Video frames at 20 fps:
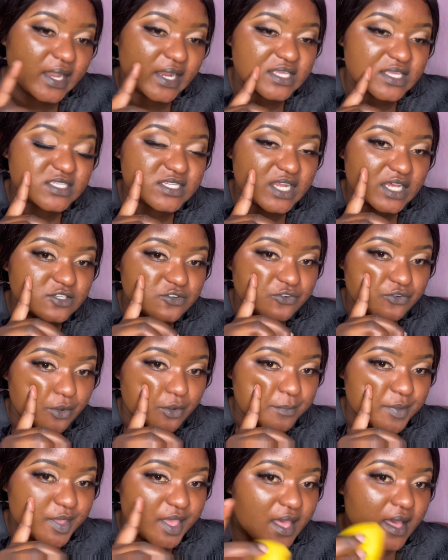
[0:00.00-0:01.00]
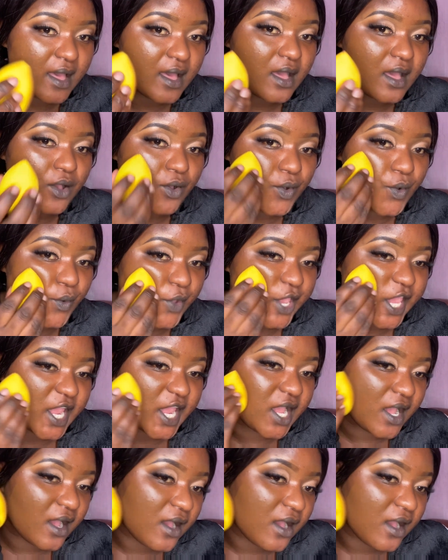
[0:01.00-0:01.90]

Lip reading: start from here going